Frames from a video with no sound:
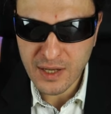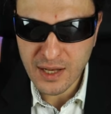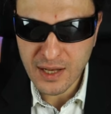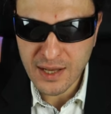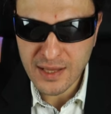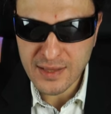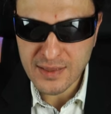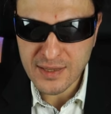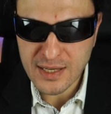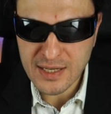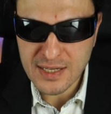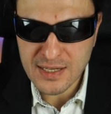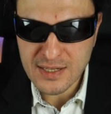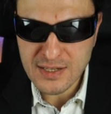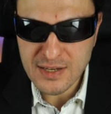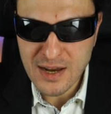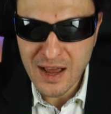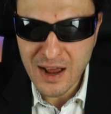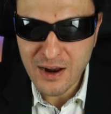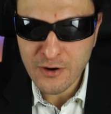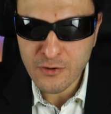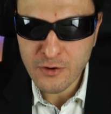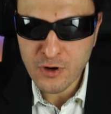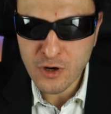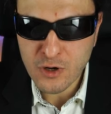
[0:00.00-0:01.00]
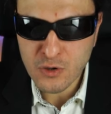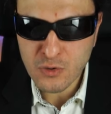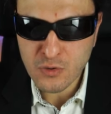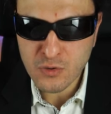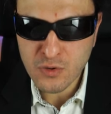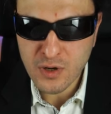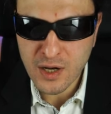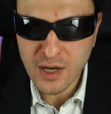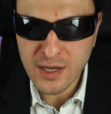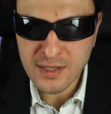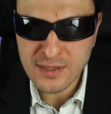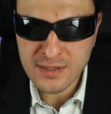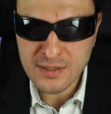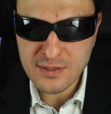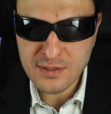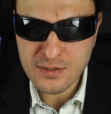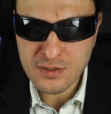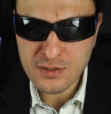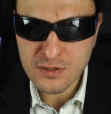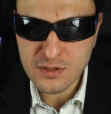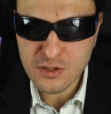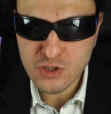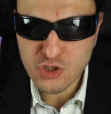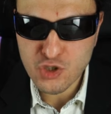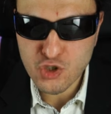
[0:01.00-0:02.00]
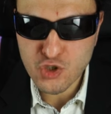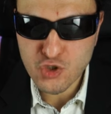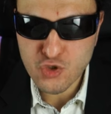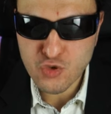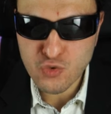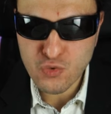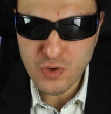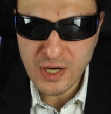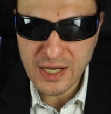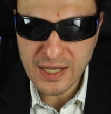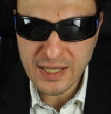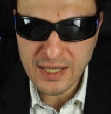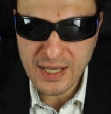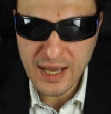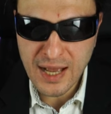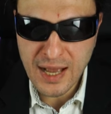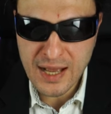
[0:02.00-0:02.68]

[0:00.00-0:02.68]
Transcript: and they narrow and shrink